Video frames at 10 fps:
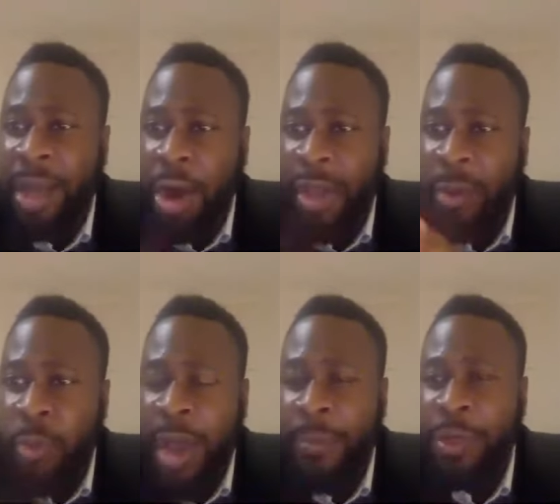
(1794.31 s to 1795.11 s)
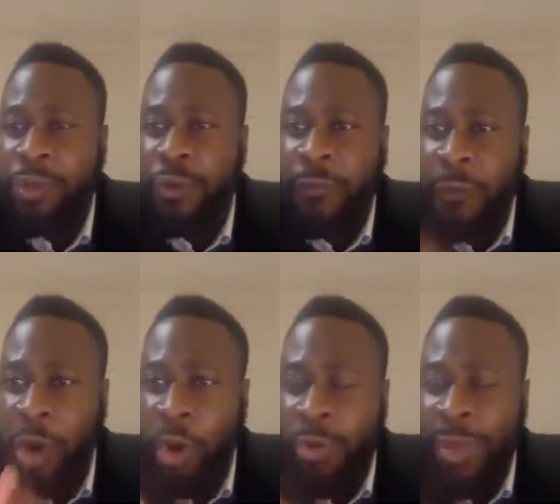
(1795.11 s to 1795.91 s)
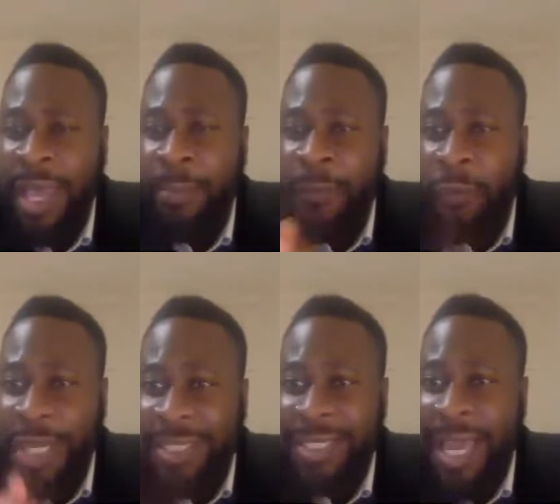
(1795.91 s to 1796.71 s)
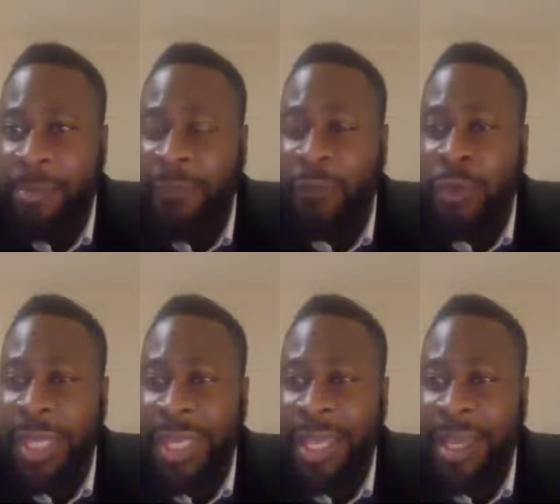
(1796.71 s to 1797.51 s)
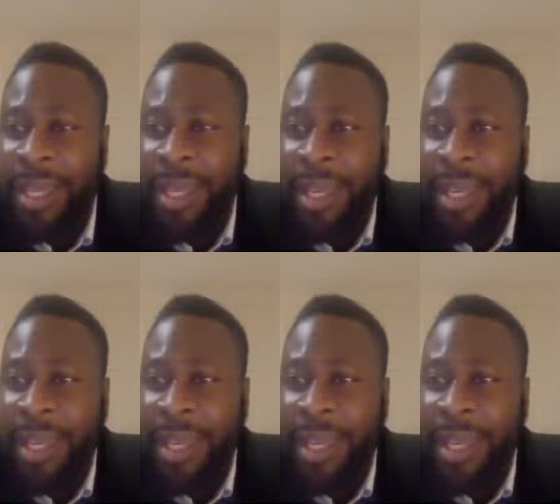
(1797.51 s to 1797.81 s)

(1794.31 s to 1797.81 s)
Okay, what I'm gonna do for a whole year before I stand before the king,